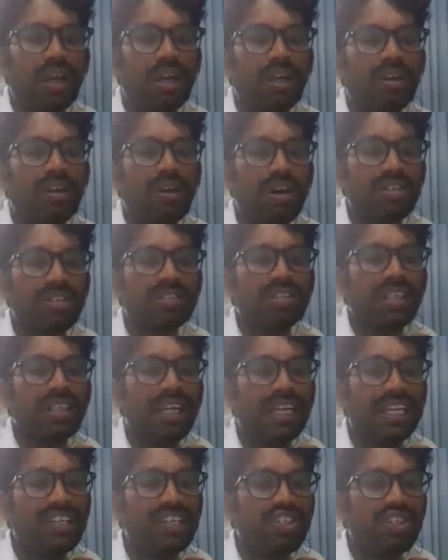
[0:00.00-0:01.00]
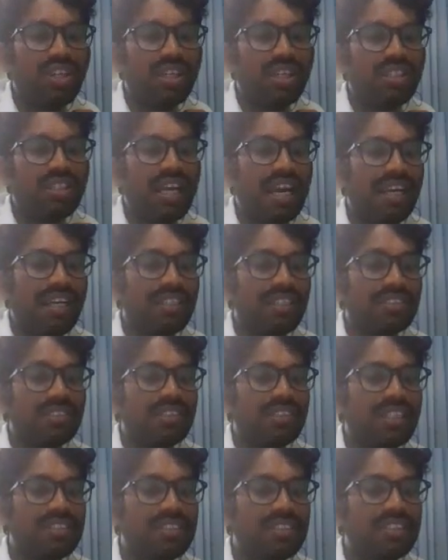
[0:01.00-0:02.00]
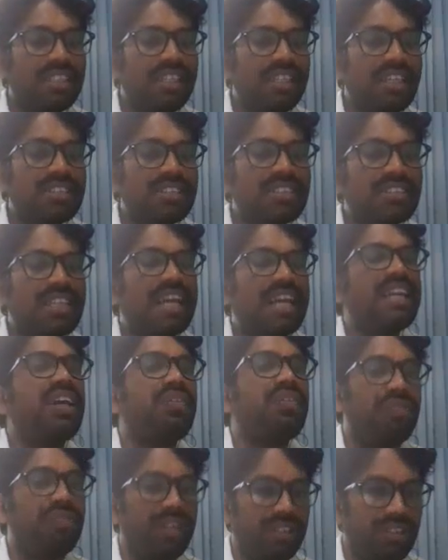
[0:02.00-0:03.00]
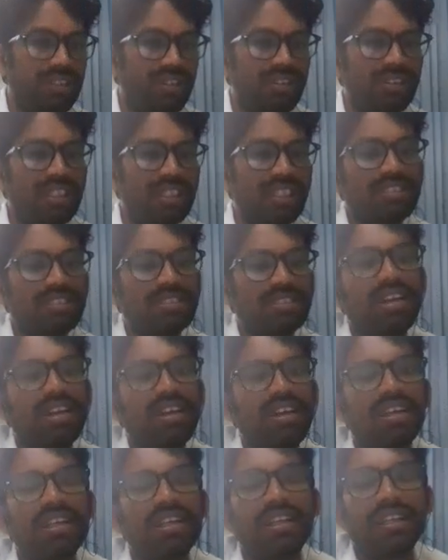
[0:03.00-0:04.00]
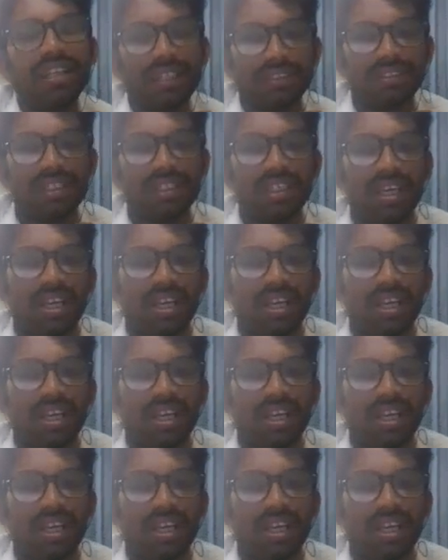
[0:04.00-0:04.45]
cause the addiction and is a serious side effect. That is the drugs.